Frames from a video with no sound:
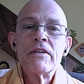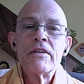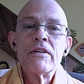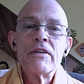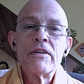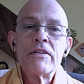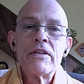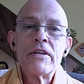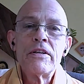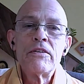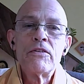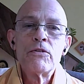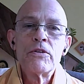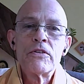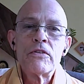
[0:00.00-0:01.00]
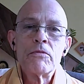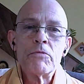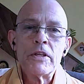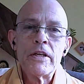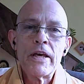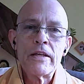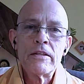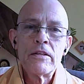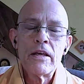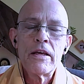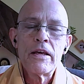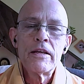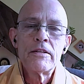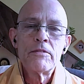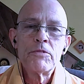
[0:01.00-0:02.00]
on Hinduism and an-
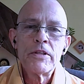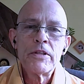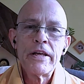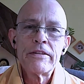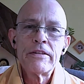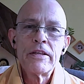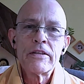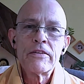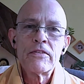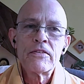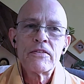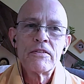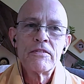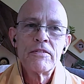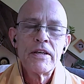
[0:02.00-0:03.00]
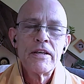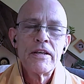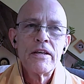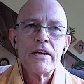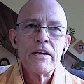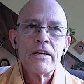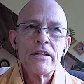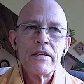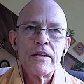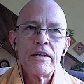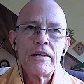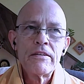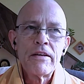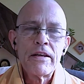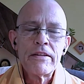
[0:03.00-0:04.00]
animal ethics.
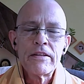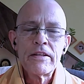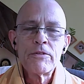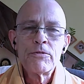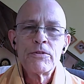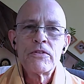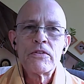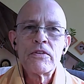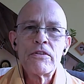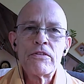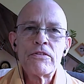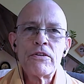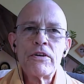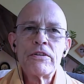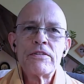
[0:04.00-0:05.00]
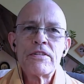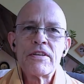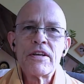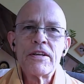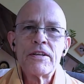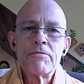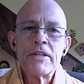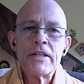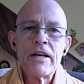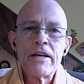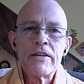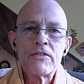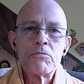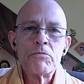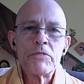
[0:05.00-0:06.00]
And I think it was the third time he
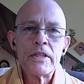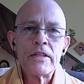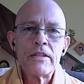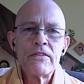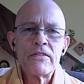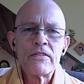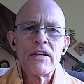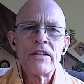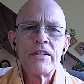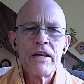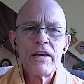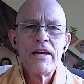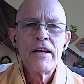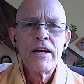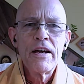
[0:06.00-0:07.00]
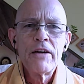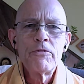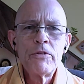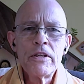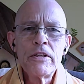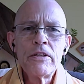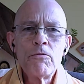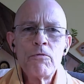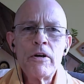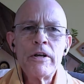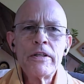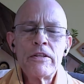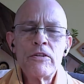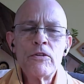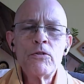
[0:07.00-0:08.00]
asked me, he said, I really
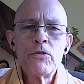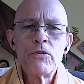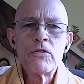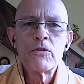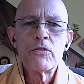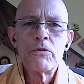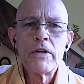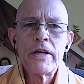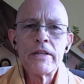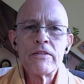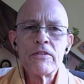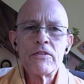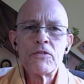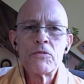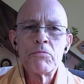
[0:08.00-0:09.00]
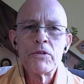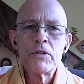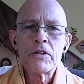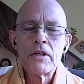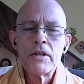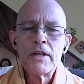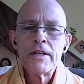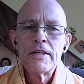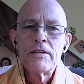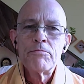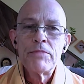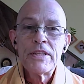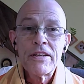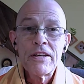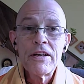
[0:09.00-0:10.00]
want you to write this book
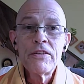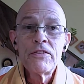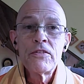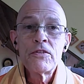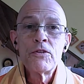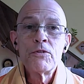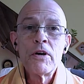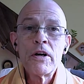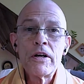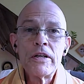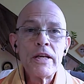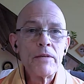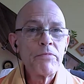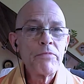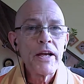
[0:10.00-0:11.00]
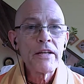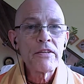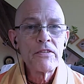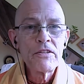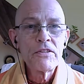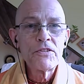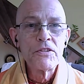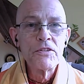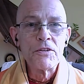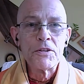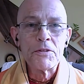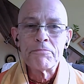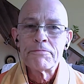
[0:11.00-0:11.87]
because you are a practitioner.